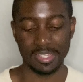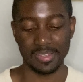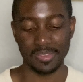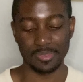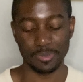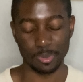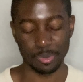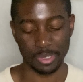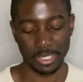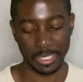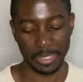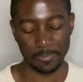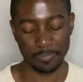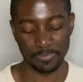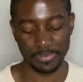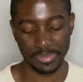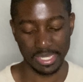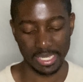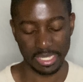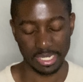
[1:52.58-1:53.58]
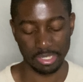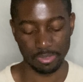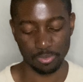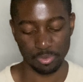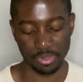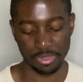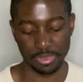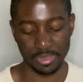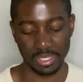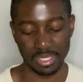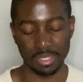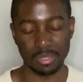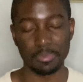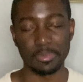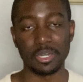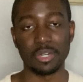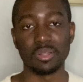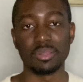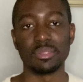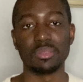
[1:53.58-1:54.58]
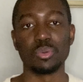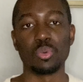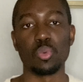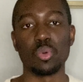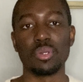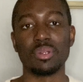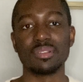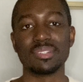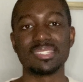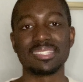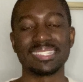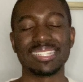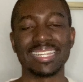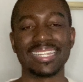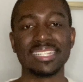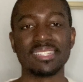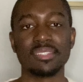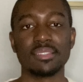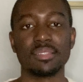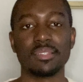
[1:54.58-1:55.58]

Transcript: Okay, and if we think about the word sin,